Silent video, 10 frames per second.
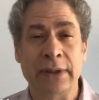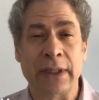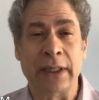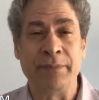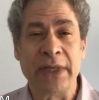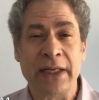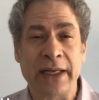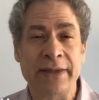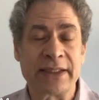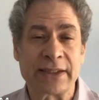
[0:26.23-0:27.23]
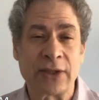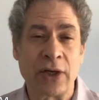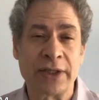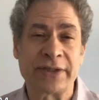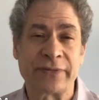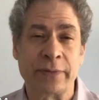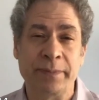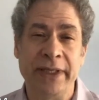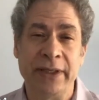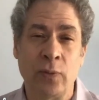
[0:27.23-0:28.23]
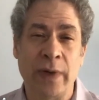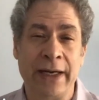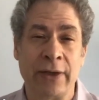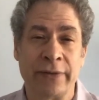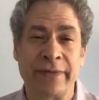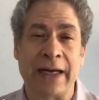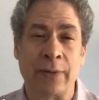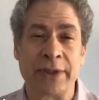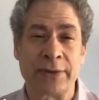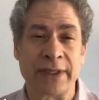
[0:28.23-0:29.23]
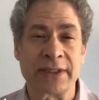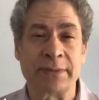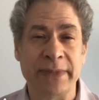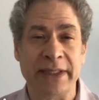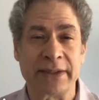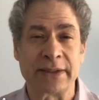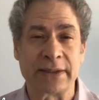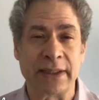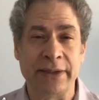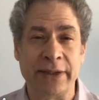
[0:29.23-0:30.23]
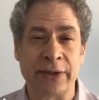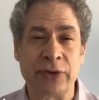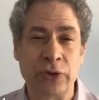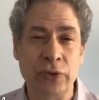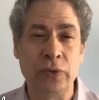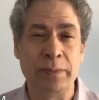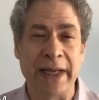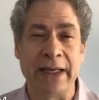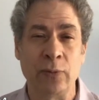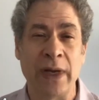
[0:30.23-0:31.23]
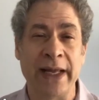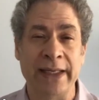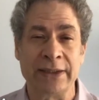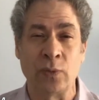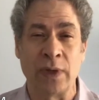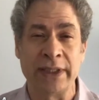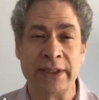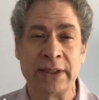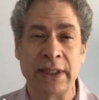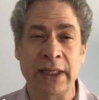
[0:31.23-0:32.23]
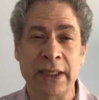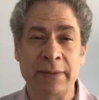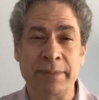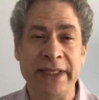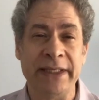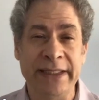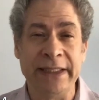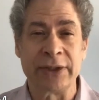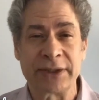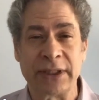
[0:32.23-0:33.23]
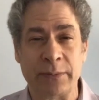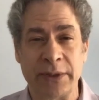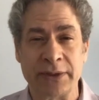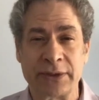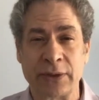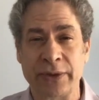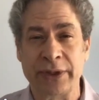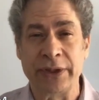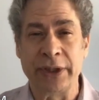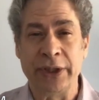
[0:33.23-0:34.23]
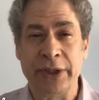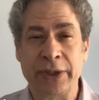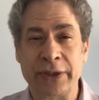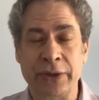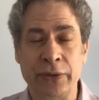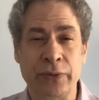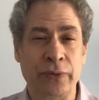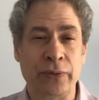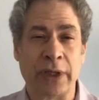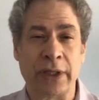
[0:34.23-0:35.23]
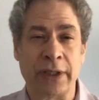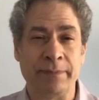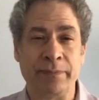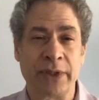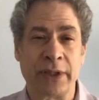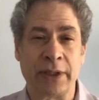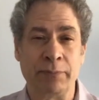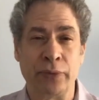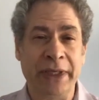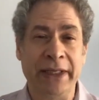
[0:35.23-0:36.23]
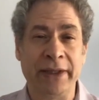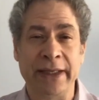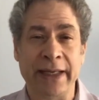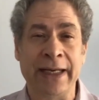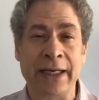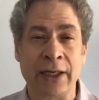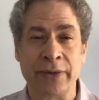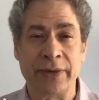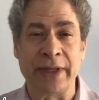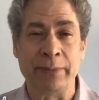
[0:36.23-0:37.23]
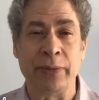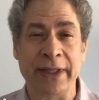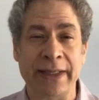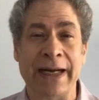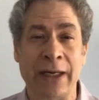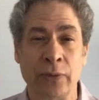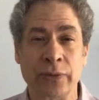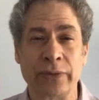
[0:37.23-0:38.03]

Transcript: Um, and this starts from being aware of how it transmits. And there are two main ways. One is being near someone so that you um, uh, breathe the air that they breathe out,